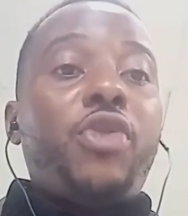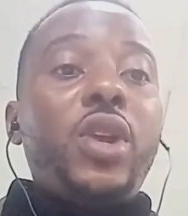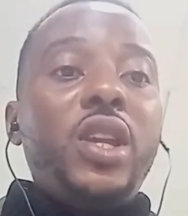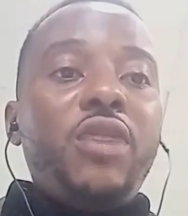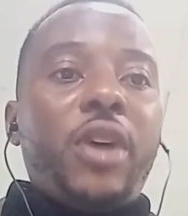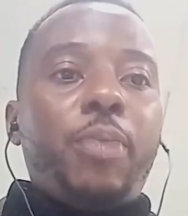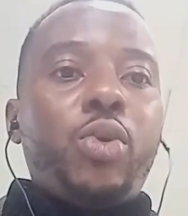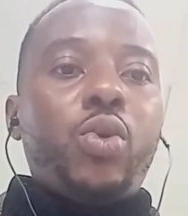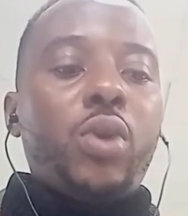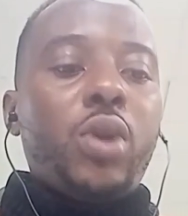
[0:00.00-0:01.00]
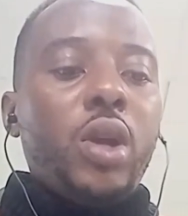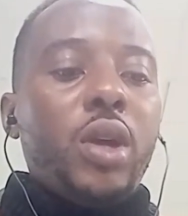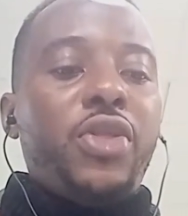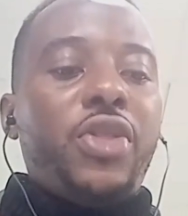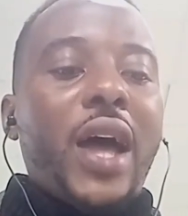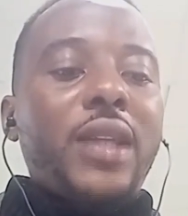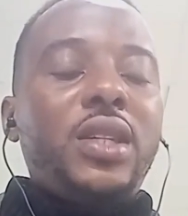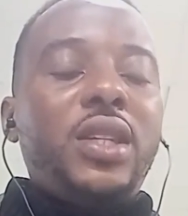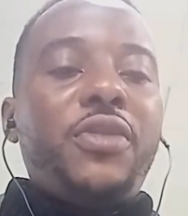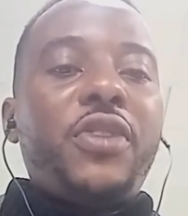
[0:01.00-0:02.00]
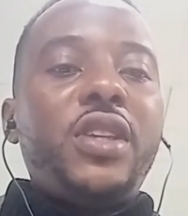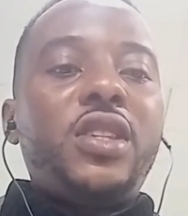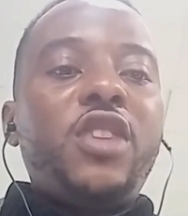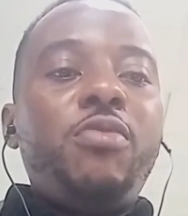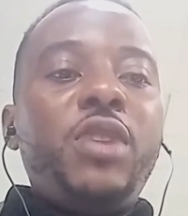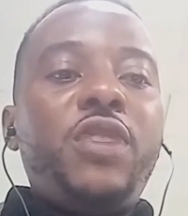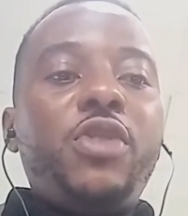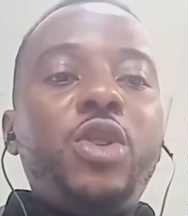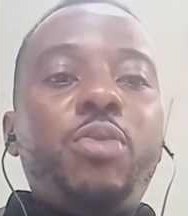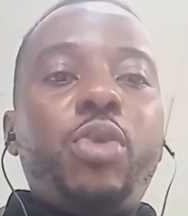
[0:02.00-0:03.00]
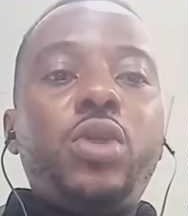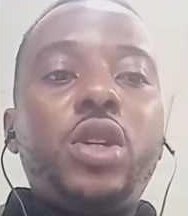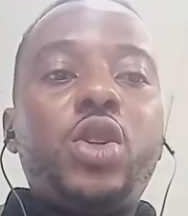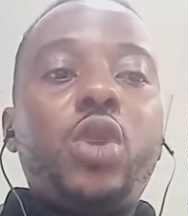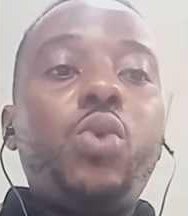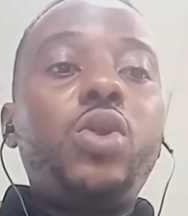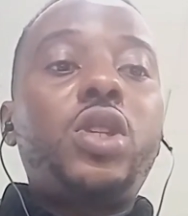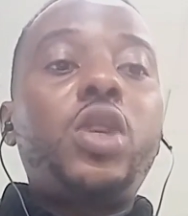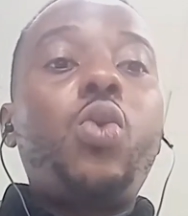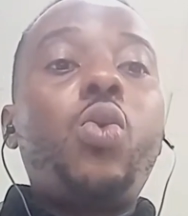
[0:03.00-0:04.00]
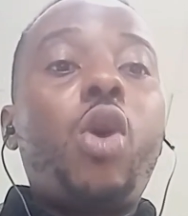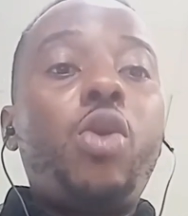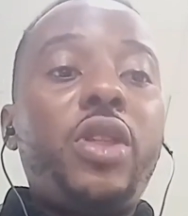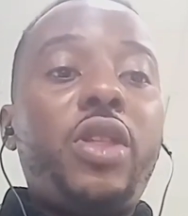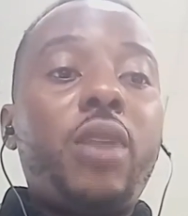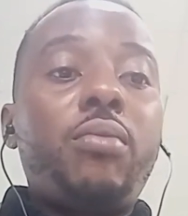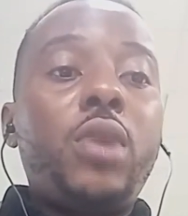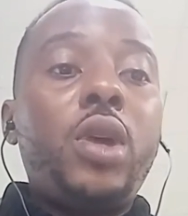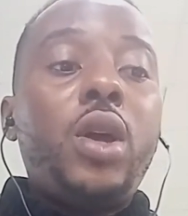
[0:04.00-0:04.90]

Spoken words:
For Liverpool, that defensive midfield position will still worry them.